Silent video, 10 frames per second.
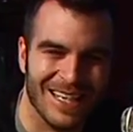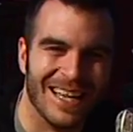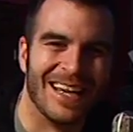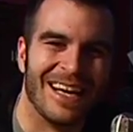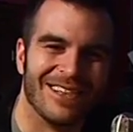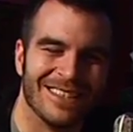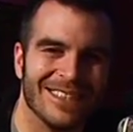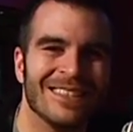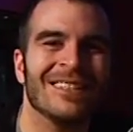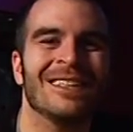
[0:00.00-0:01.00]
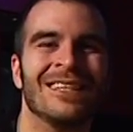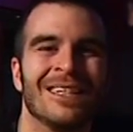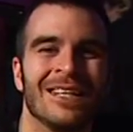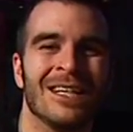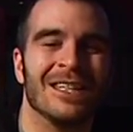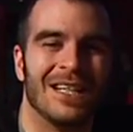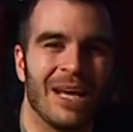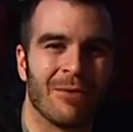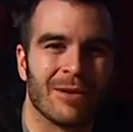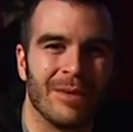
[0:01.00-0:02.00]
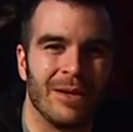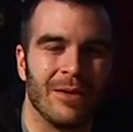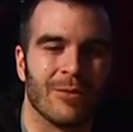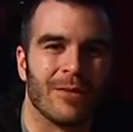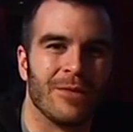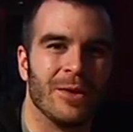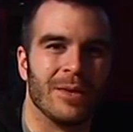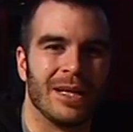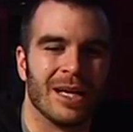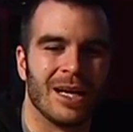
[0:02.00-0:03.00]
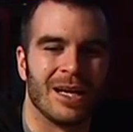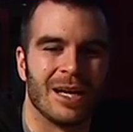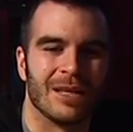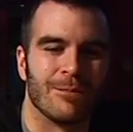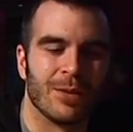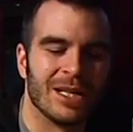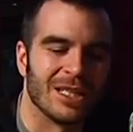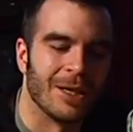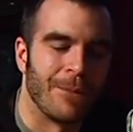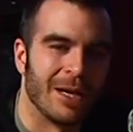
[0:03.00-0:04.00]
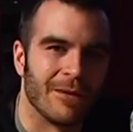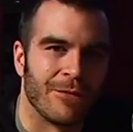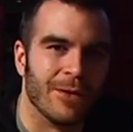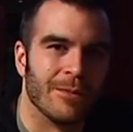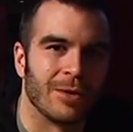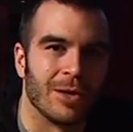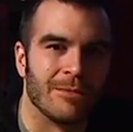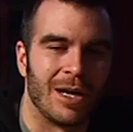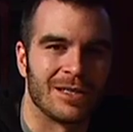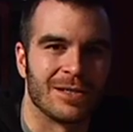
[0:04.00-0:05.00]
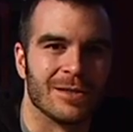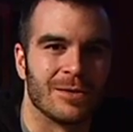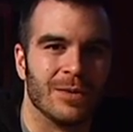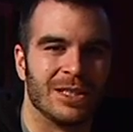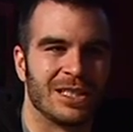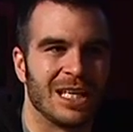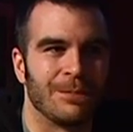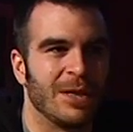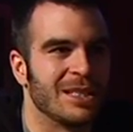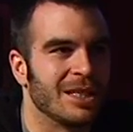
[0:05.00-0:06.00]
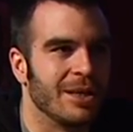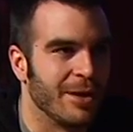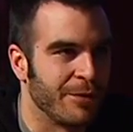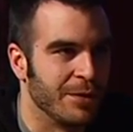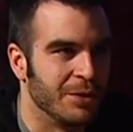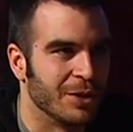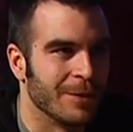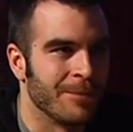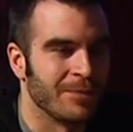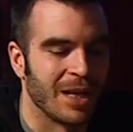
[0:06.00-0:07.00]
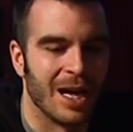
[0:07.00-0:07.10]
Nailed it. Today we're going to be reviewing a British independent film called Monsters, which takes place in the near future.